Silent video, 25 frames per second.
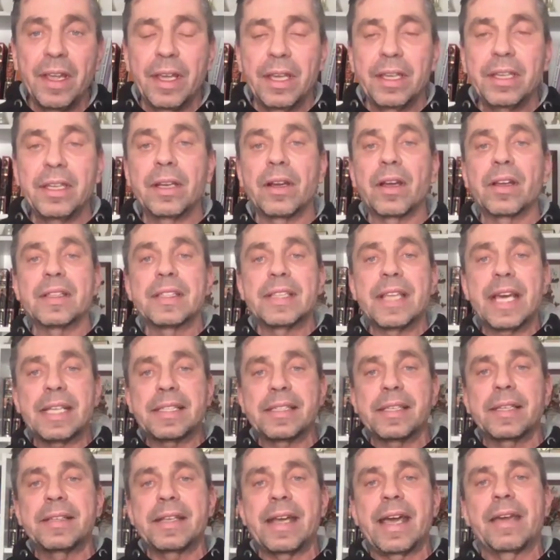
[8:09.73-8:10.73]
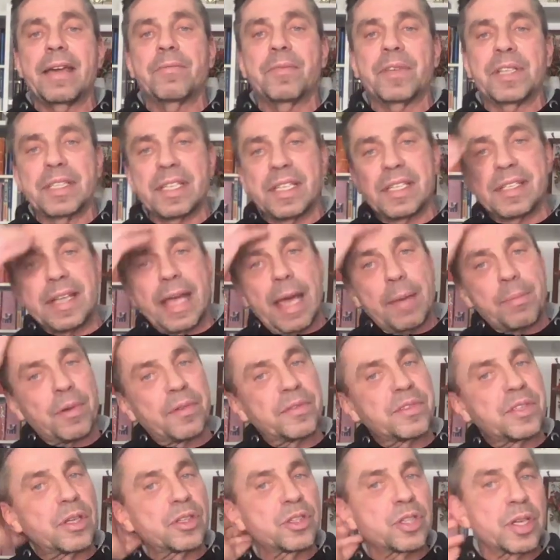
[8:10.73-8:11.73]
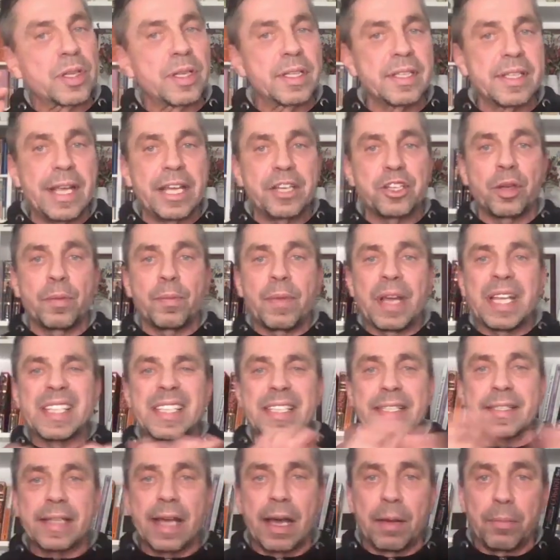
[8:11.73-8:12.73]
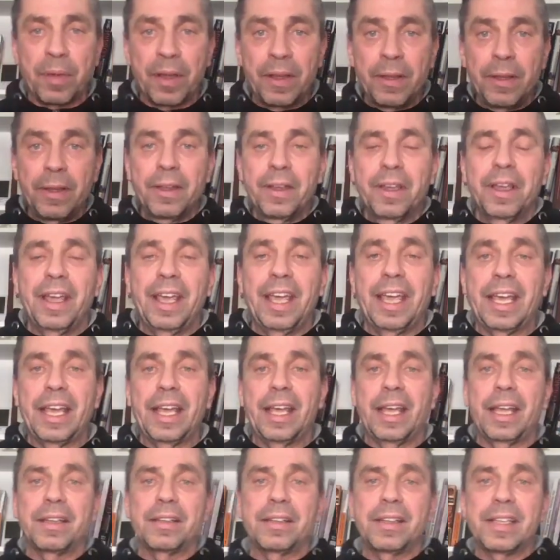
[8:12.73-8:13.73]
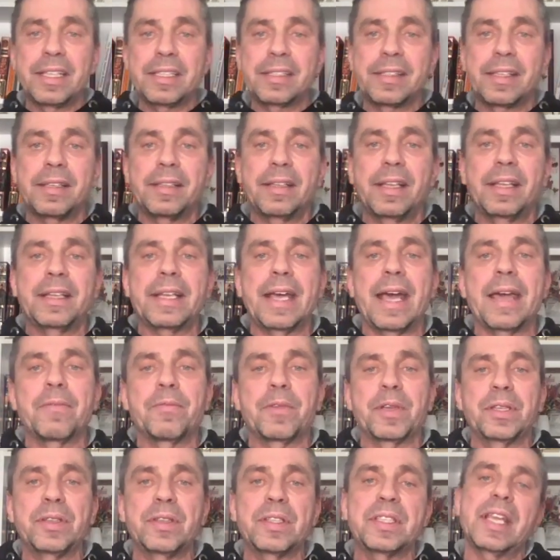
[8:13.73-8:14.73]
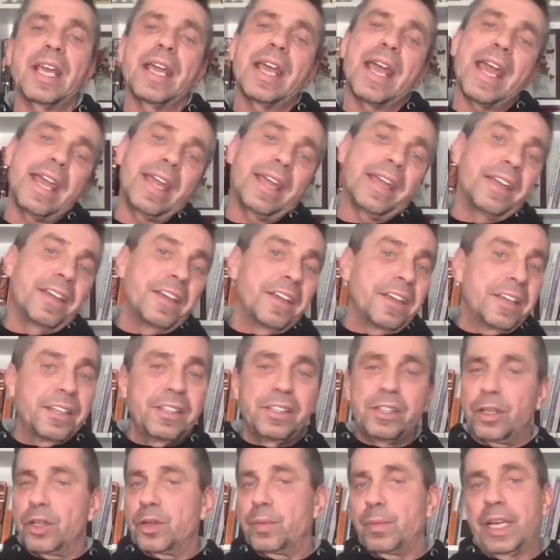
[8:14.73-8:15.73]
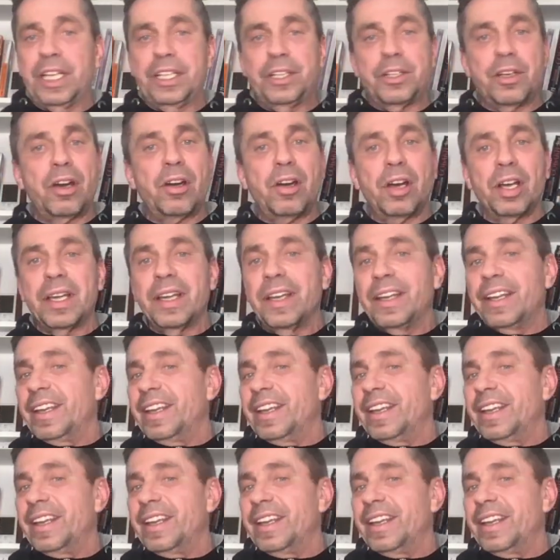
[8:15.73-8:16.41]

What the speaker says: That's a time when this type of socialization must stop. And this is the time when you say, hey, you're my dog.